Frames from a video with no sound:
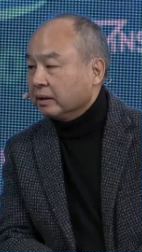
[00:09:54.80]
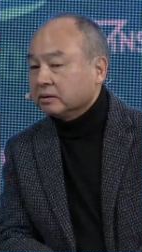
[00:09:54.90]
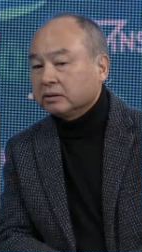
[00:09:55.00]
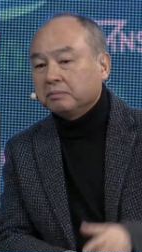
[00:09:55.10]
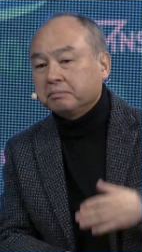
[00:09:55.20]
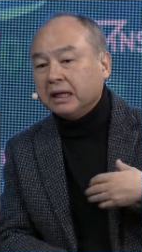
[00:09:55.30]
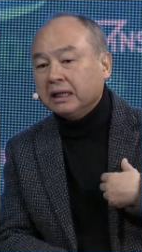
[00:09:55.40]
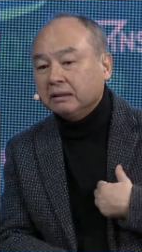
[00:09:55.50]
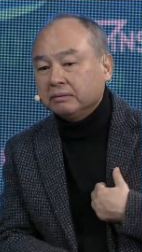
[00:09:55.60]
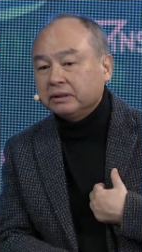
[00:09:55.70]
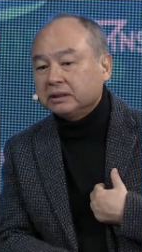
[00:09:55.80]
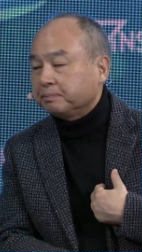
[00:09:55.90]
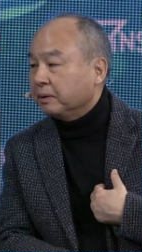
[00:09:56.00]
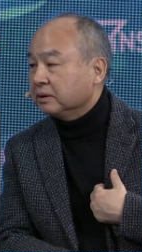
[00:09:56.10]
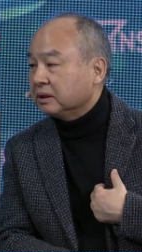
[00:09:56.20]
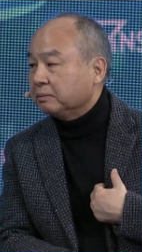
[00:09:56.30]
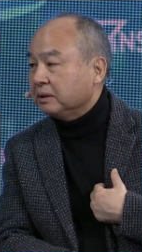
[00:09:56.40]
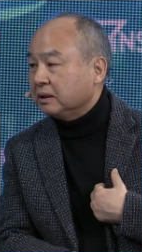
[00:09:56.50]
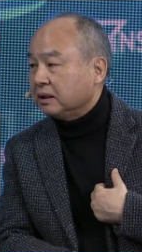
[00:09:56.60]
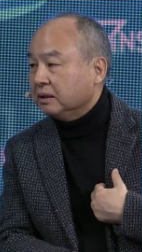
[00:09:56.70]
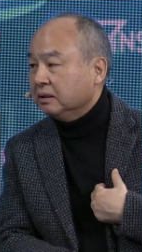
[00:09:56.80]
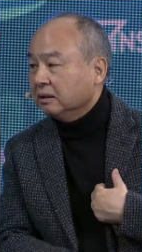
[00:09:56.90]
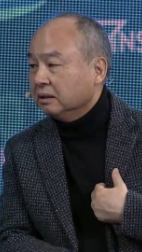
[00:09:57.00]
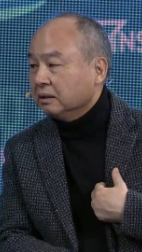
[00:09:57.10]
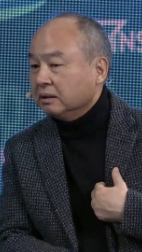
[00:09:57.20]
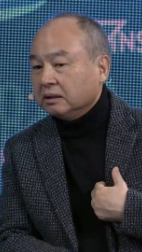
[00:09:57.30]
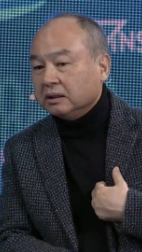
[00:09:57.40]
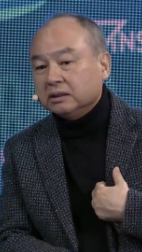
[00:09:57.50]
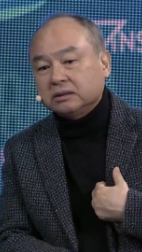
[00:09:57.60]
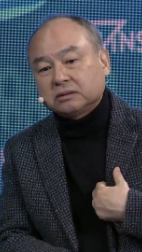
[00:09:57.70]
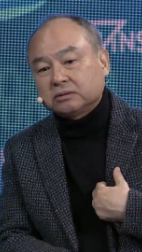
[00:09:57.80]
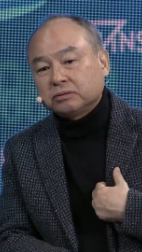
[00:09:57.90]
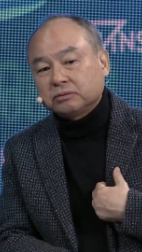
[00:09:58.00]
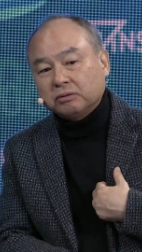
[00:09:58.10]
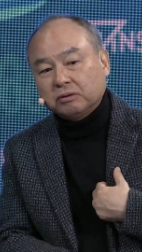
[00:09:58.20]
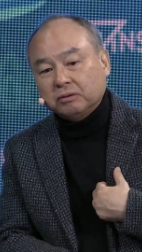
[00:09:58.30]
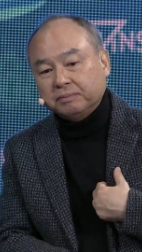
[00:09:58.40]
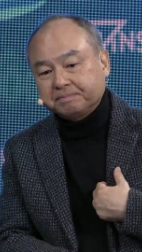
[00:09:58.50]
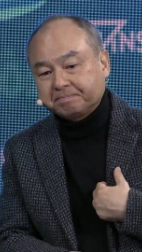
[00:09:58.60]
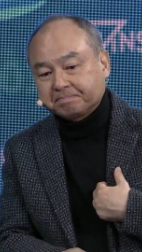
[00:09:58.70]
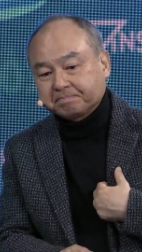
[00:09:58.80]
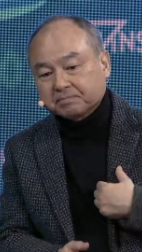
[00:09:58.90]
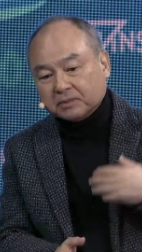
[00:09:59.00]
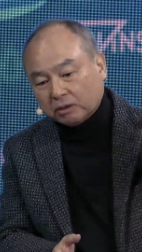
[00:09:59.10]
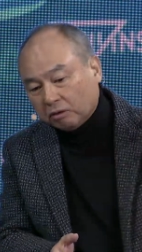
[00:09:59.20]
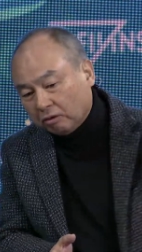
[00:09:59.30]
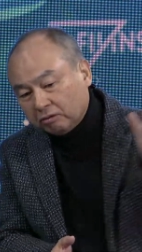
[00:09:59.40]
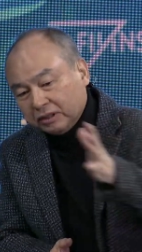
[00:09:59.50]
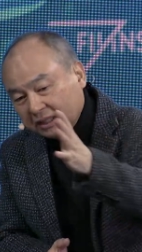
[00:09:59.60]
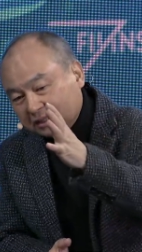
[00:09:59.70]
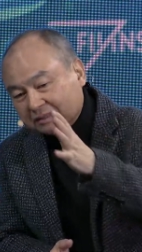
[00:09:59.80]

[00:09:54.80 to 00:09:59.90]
So my responsibility is to go all in,